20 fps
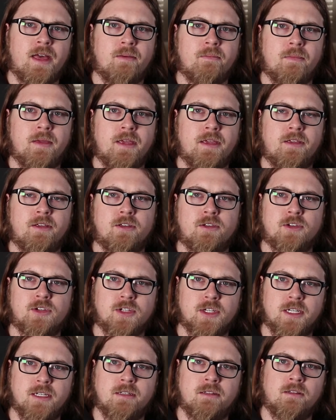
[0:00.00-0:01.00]
make your
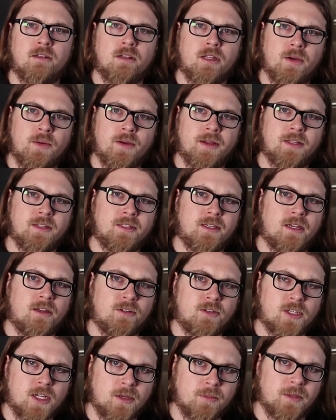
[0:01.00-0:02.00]
shit in the low end
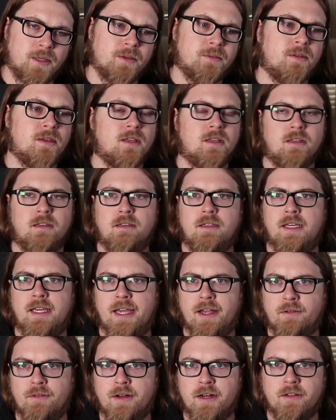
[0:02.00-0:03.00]
sound tubby. You
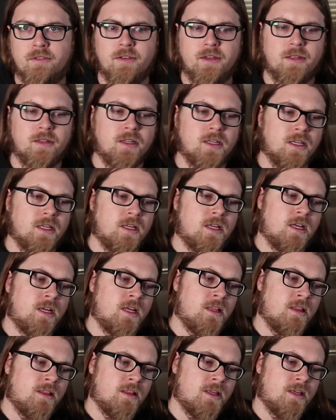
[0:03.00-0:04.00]
get rid of it.
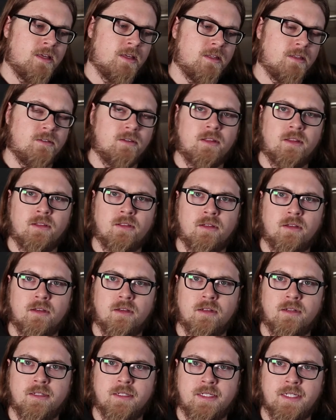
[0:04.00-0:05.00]
And then in
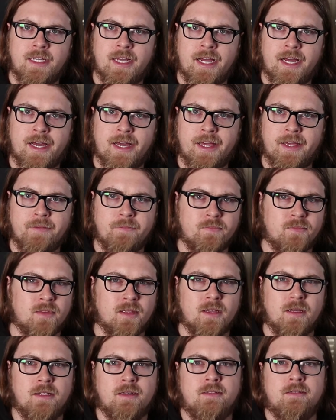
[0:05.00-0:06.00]
the DI,
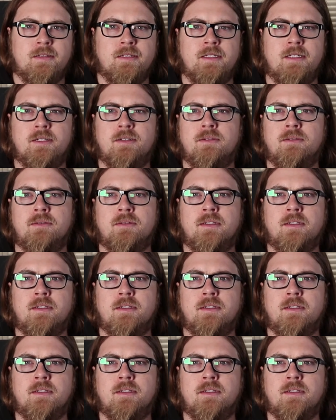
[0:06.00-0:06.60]
you don't